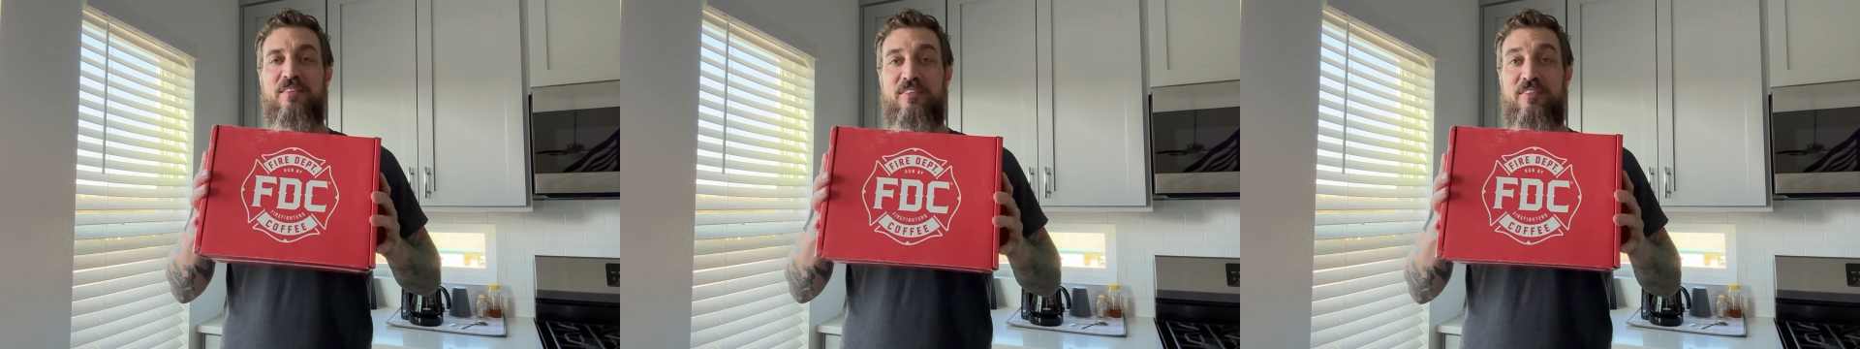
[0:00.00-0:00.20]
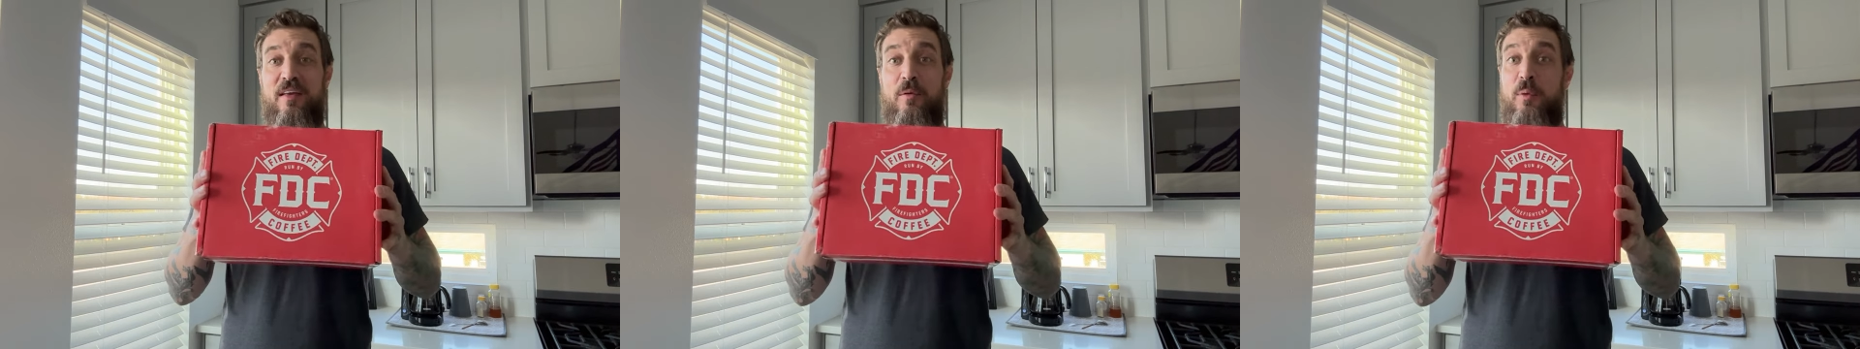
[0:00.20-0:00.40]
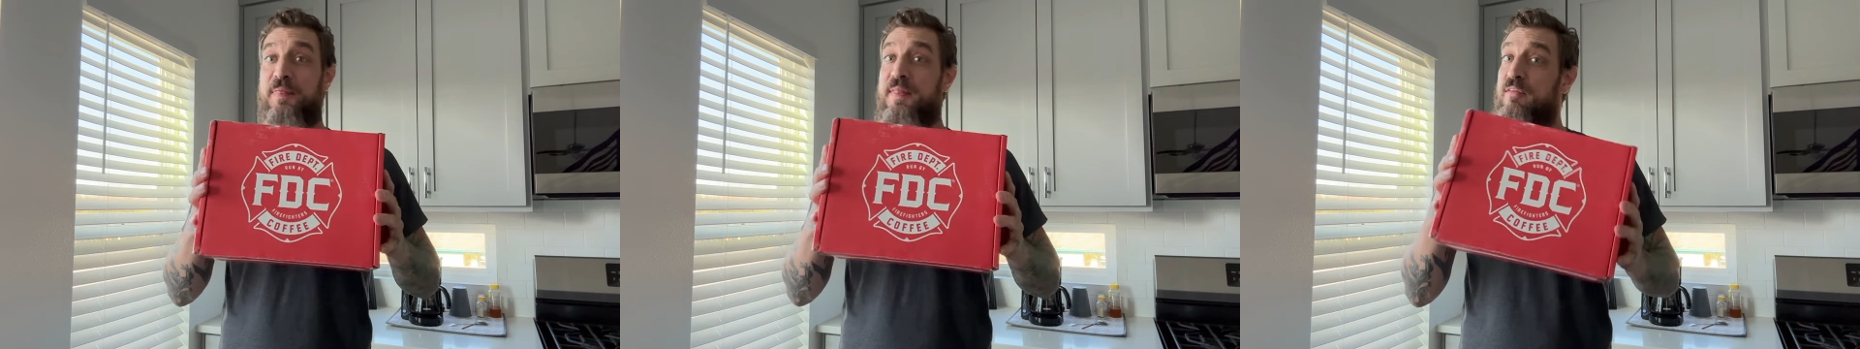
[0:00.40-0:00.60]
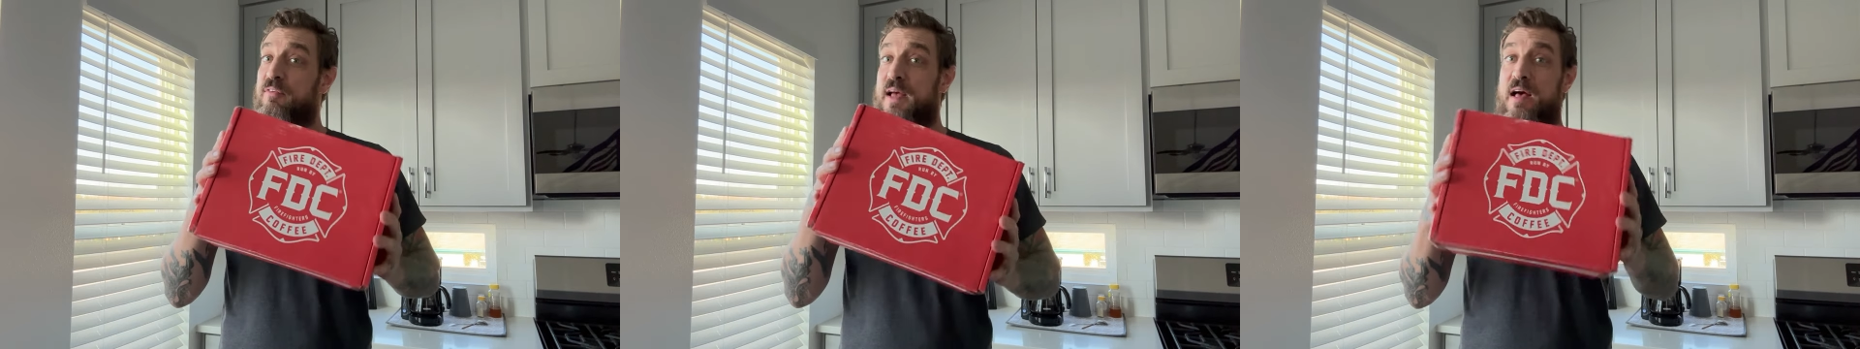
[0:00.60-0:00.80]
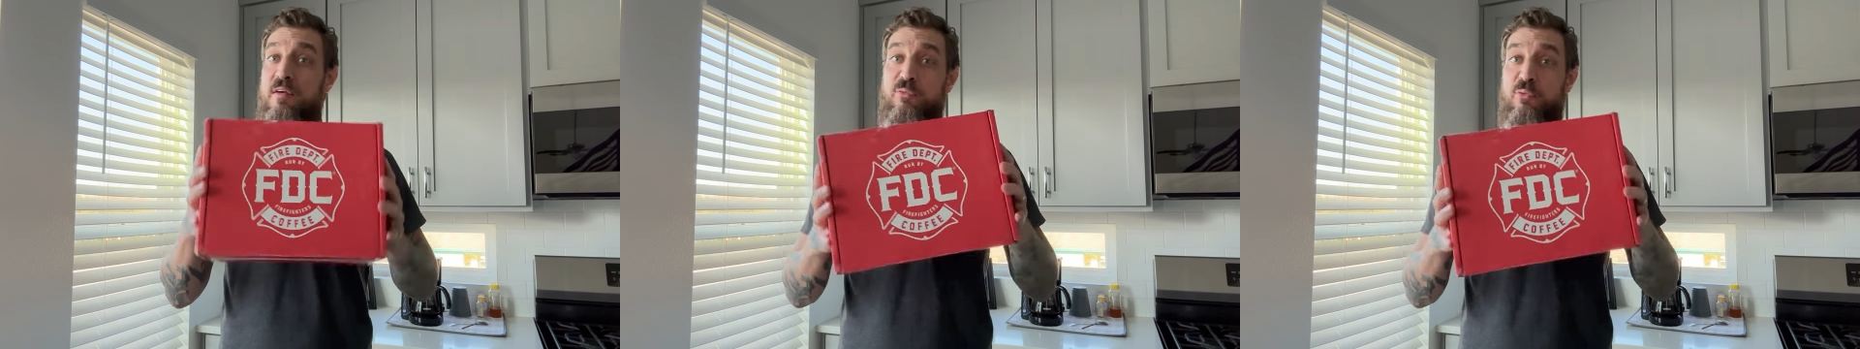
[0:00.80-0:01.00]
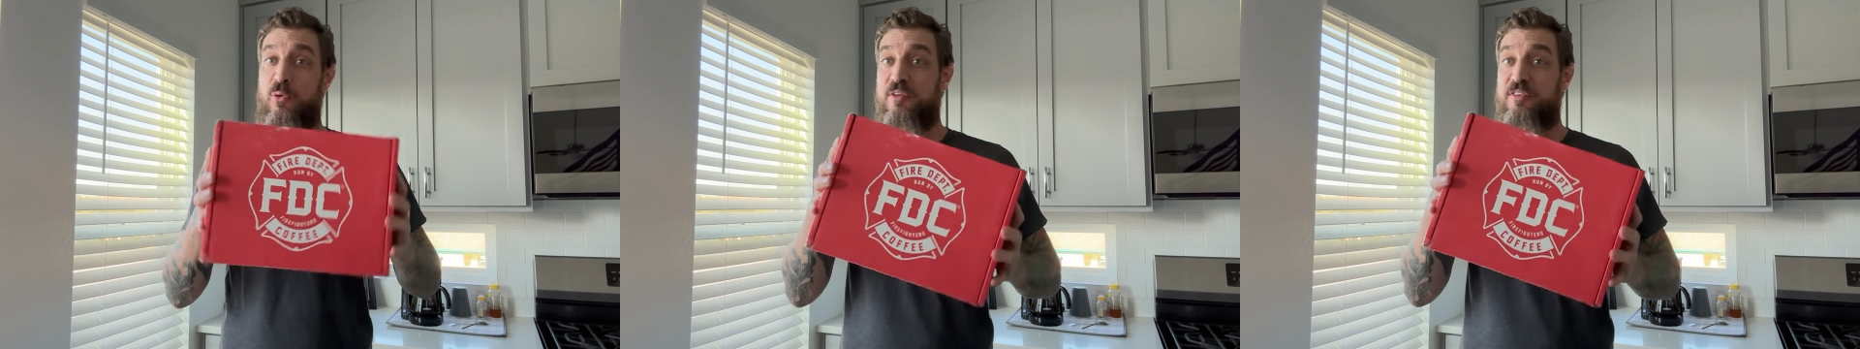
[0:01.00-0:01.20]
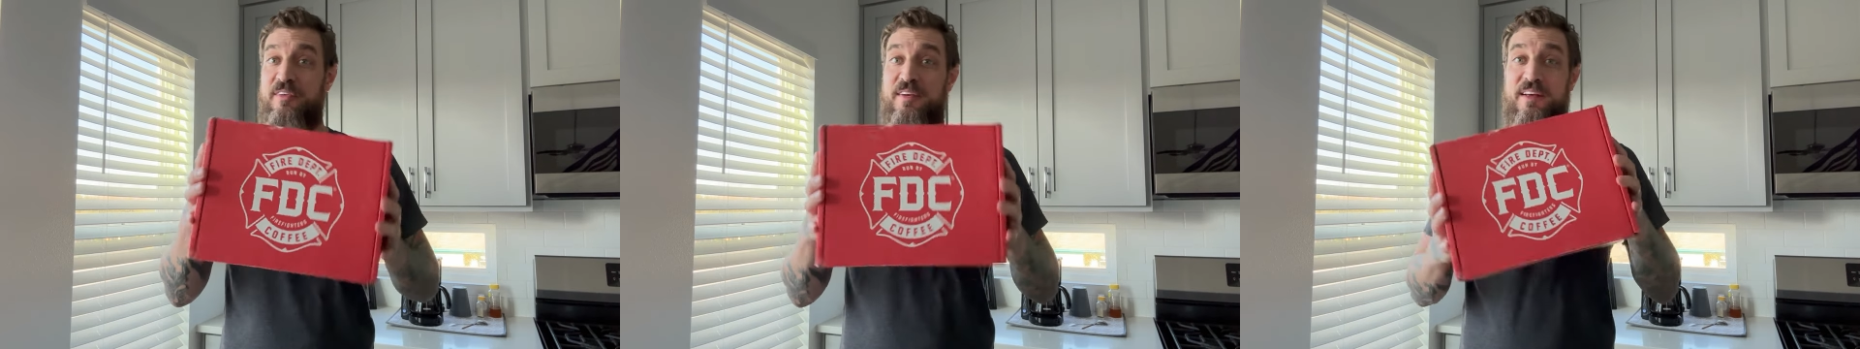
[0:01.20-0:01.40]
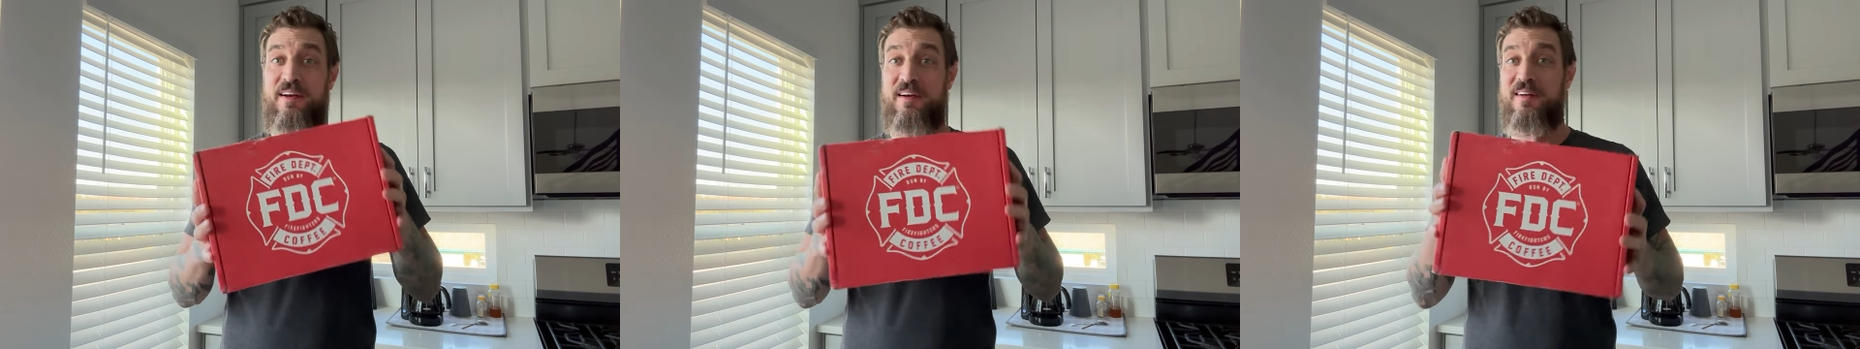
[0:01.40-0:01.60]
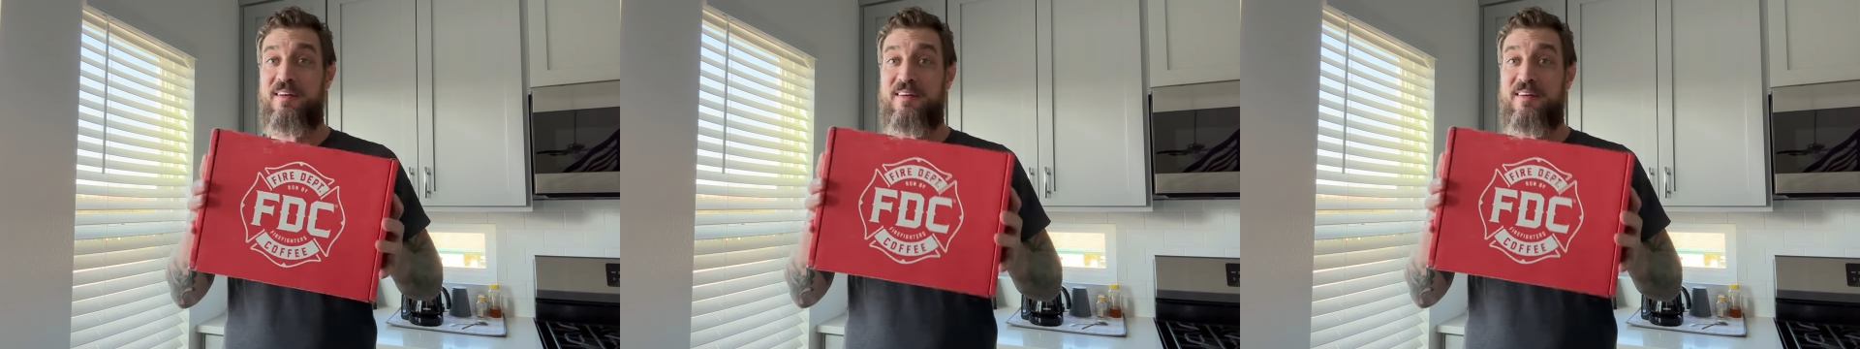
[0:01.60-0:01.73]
see what they've got for us in here.